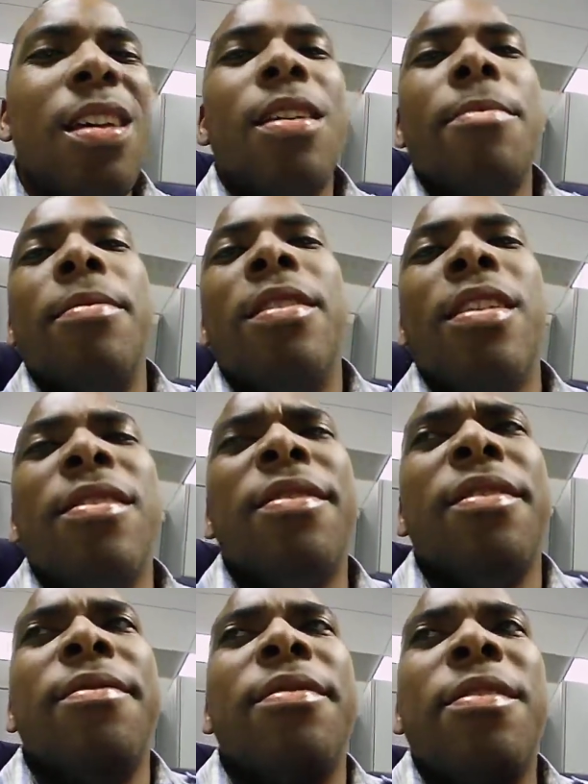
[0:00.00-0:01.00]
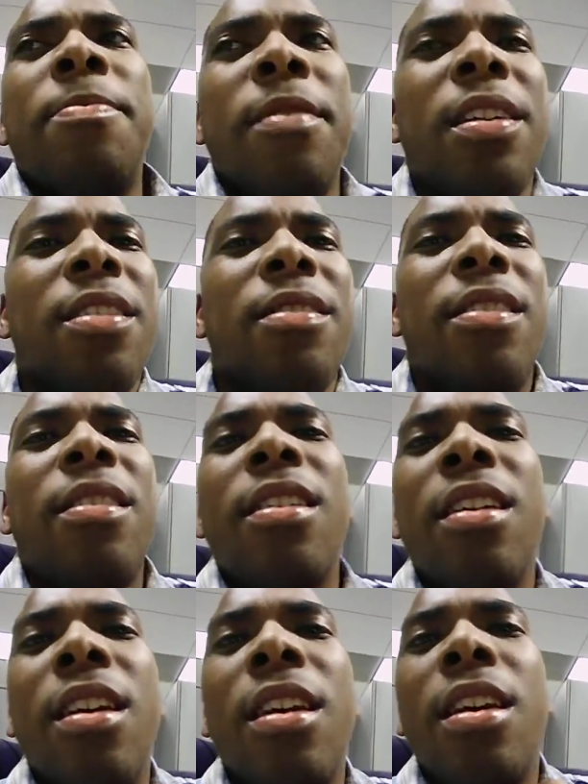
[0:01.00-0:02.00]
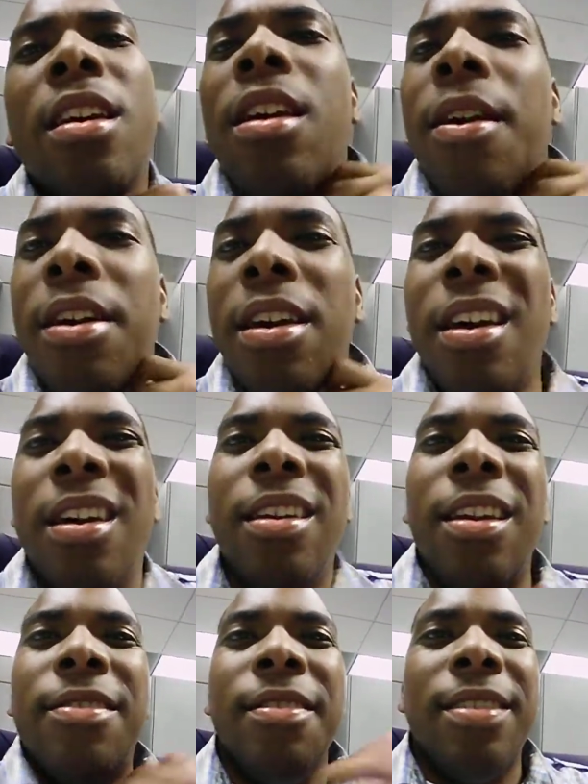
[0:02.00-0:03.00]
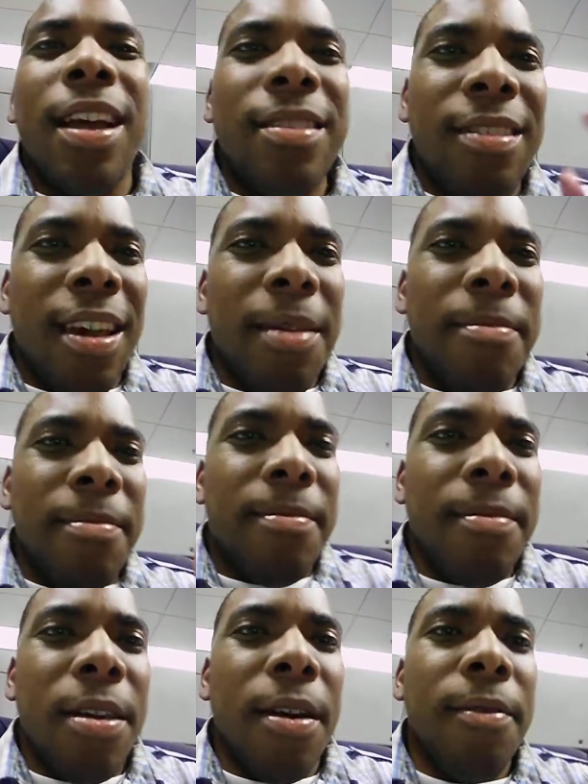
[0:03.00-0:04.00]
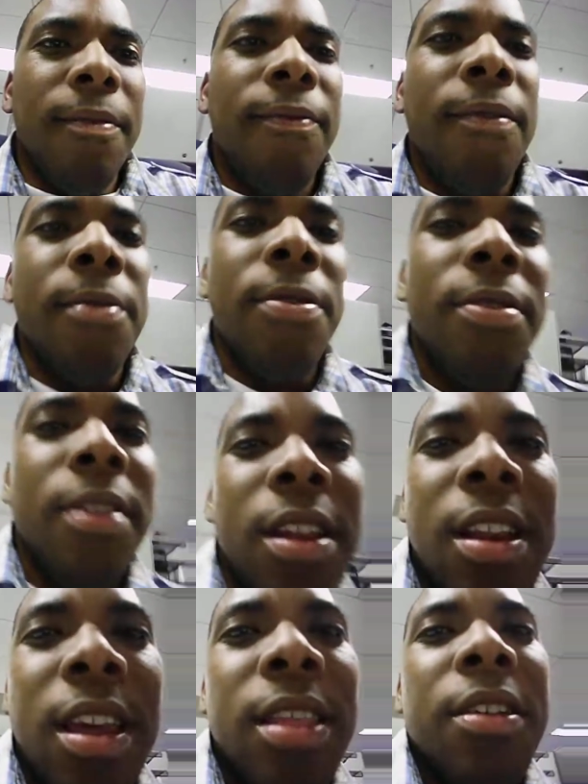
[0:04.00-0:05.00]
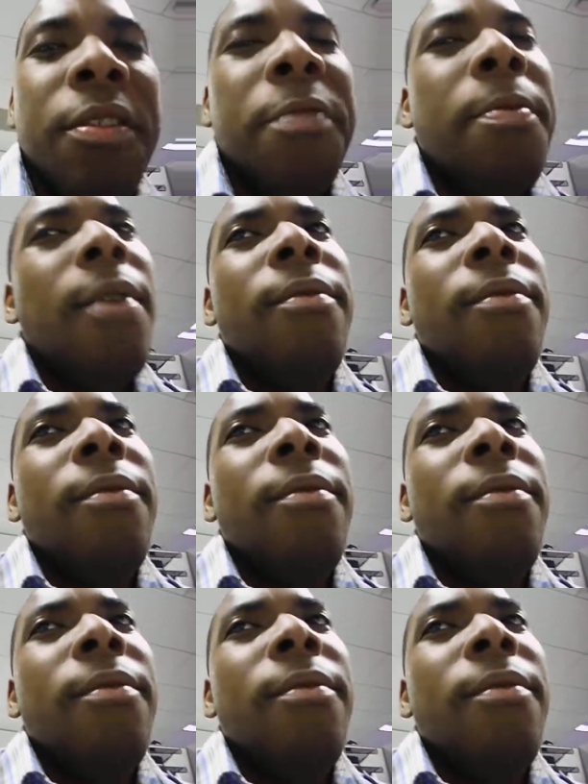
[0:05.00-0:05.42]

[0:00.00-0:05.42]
because it was just because he took that team further than any other coach probably would